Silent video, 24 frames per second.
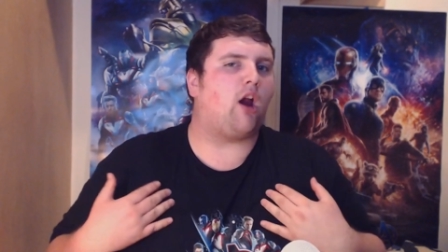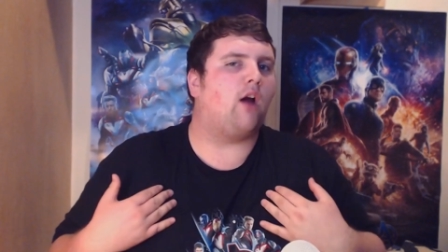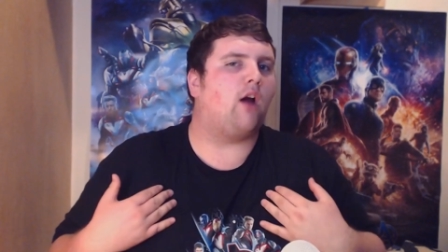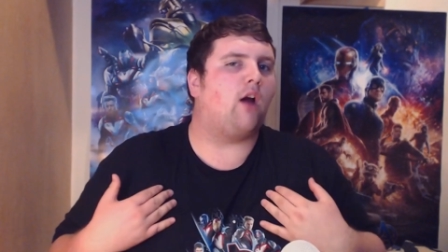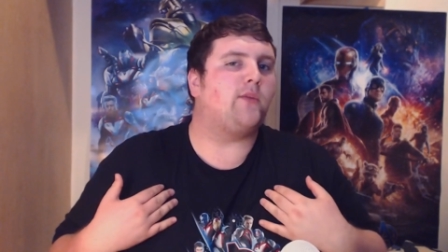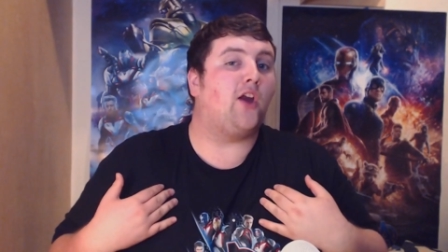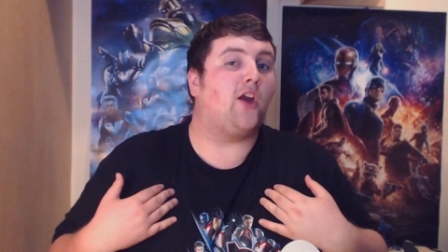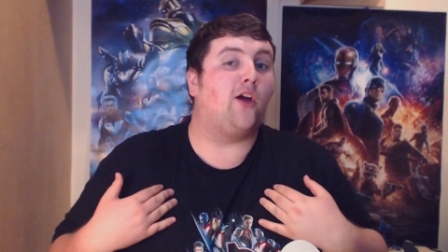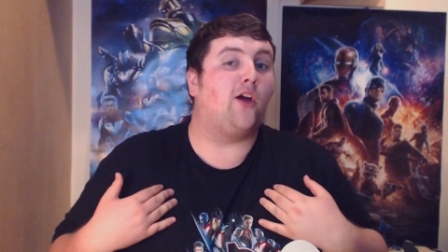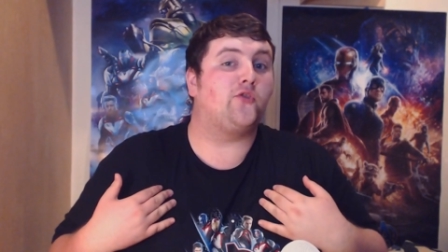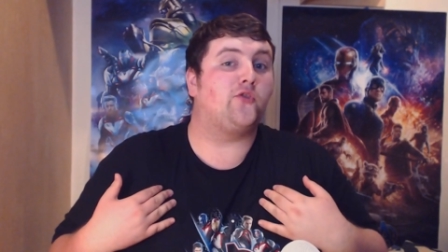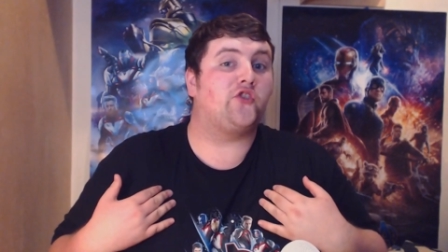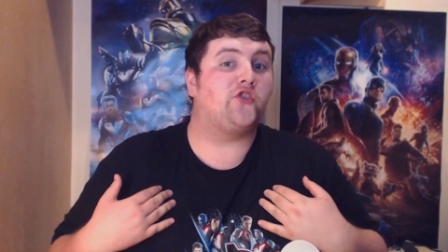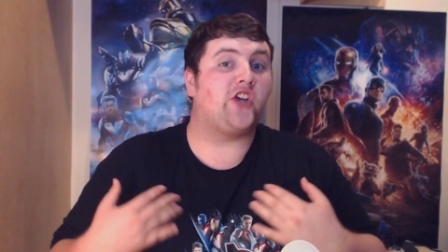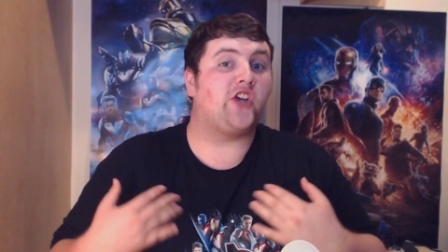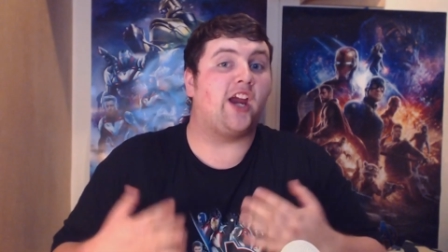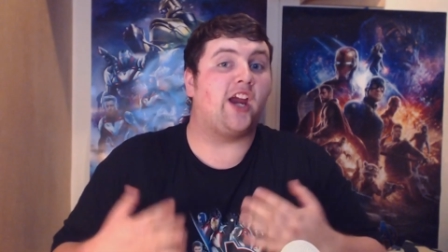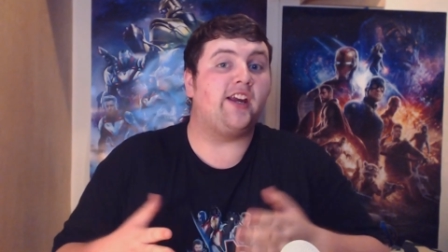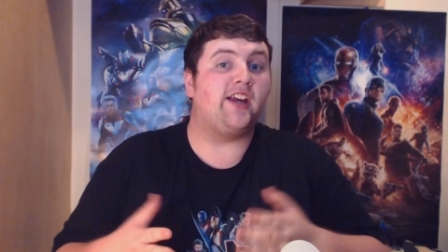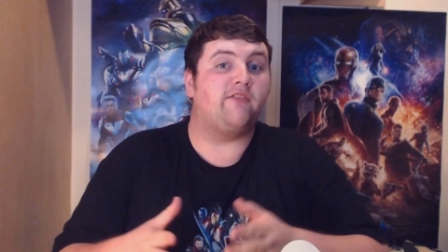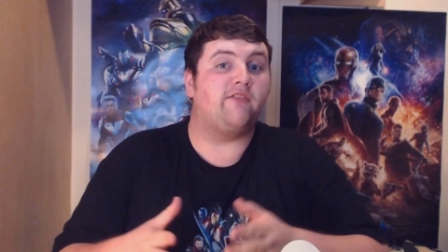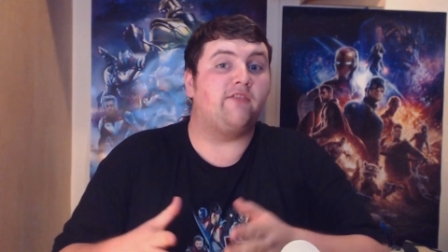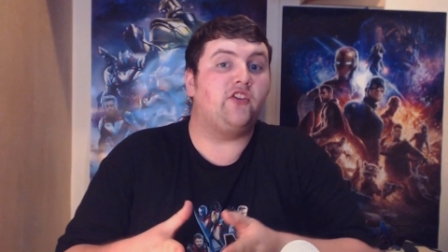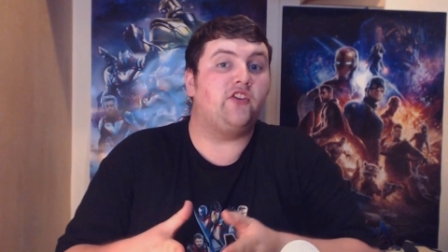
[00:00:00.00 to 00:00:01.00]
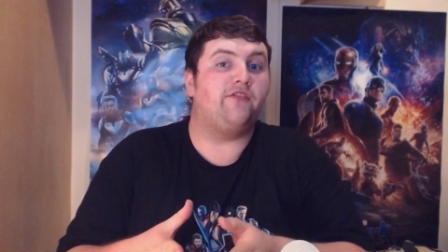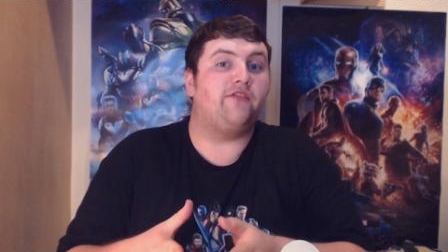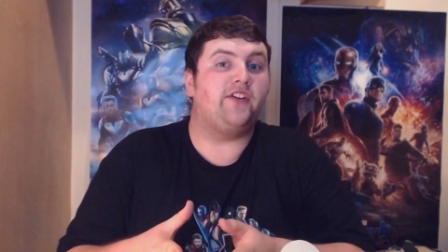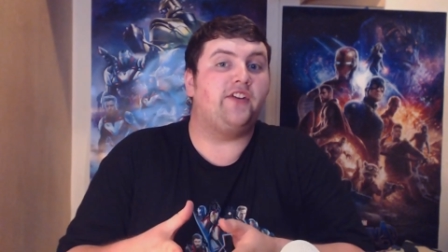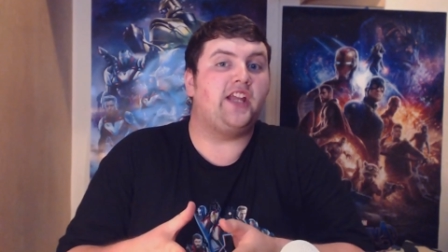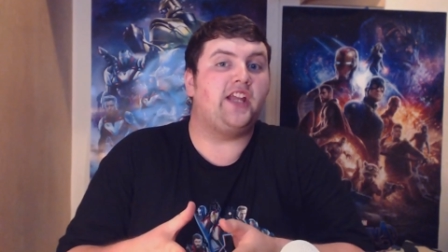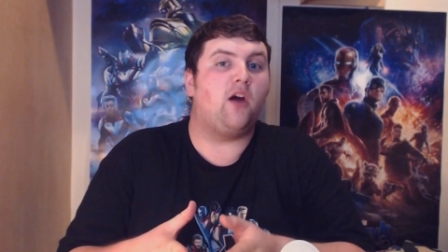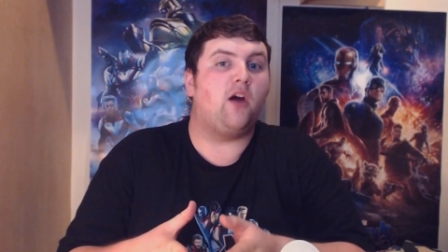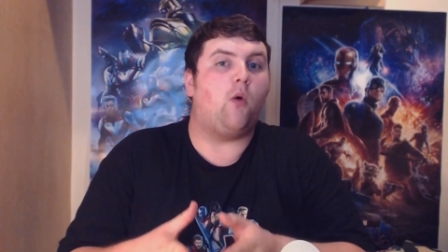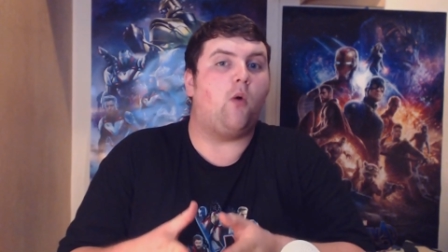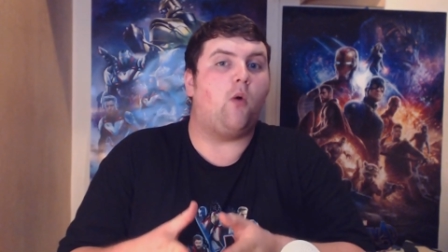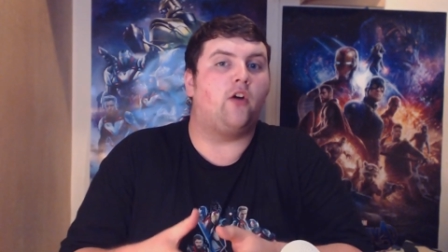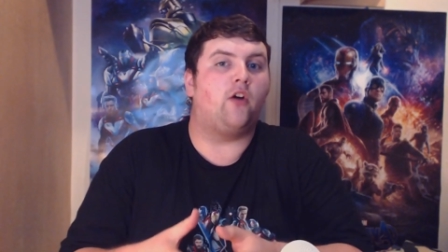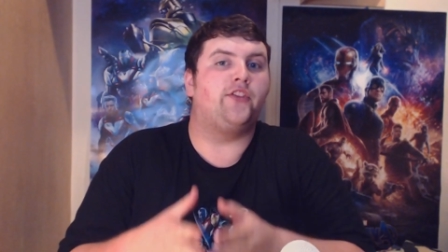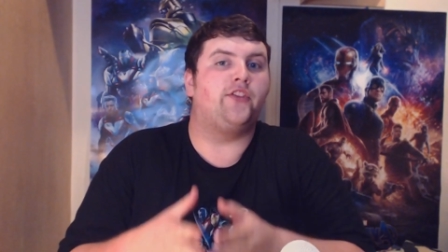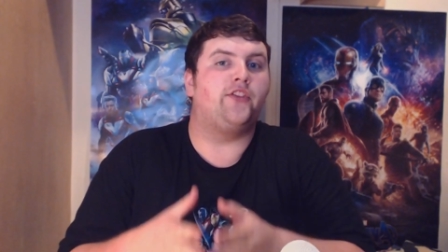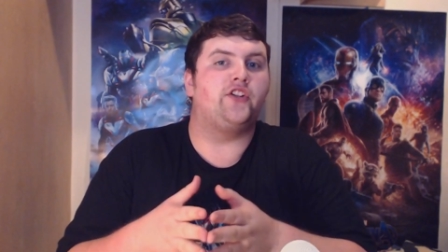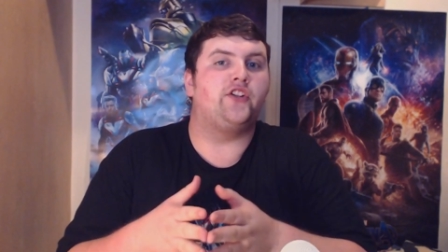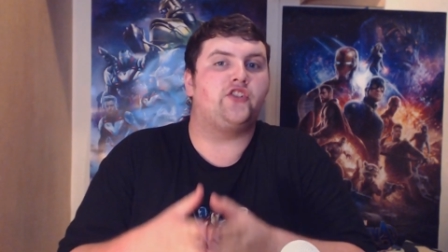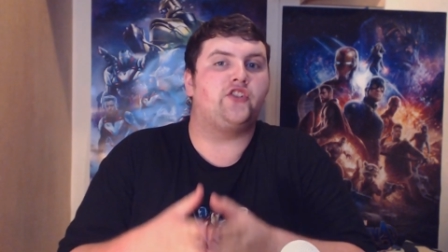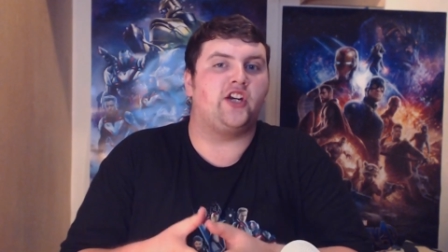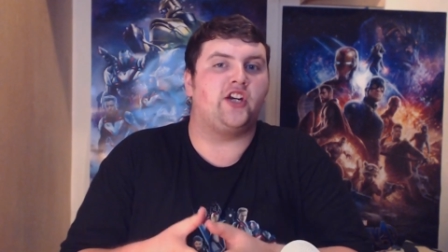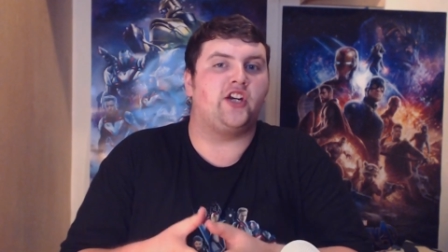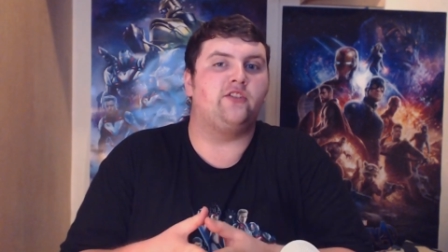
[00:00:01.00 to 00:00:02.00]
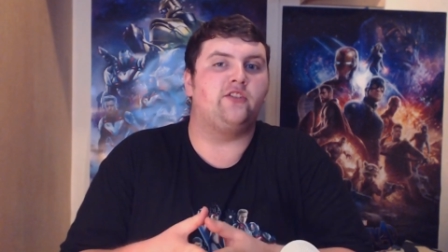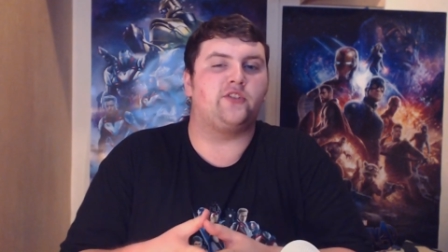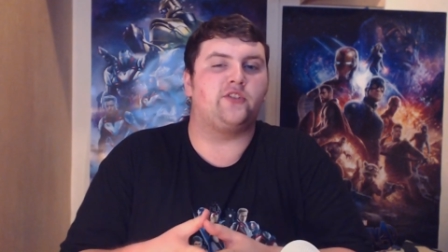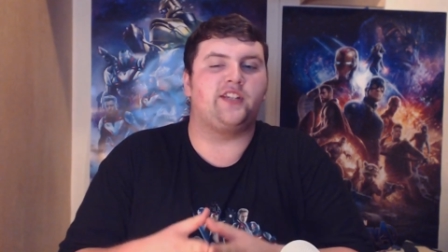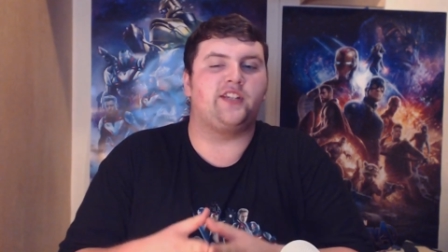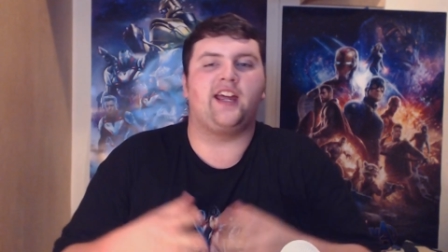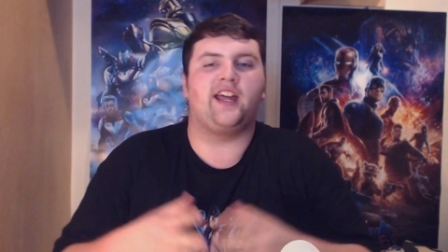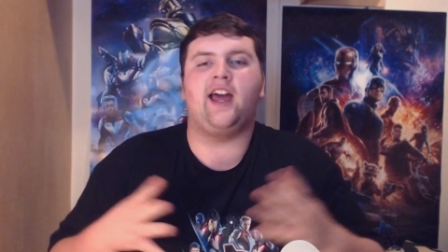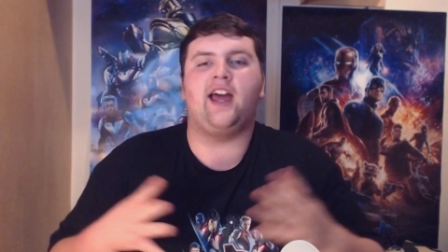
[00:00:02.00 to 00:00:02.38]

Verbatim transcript: I'm your host Jay, giving you a video on the channel today.